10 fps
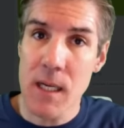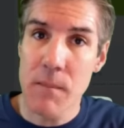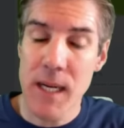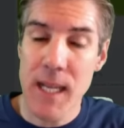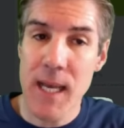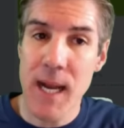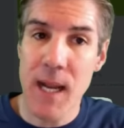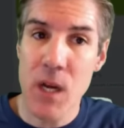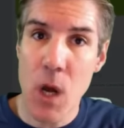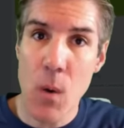but again, I
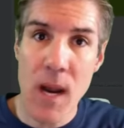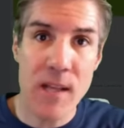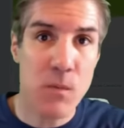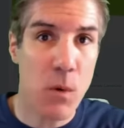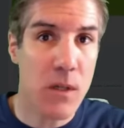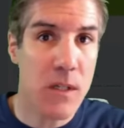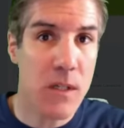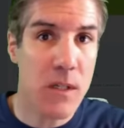know it has worked in the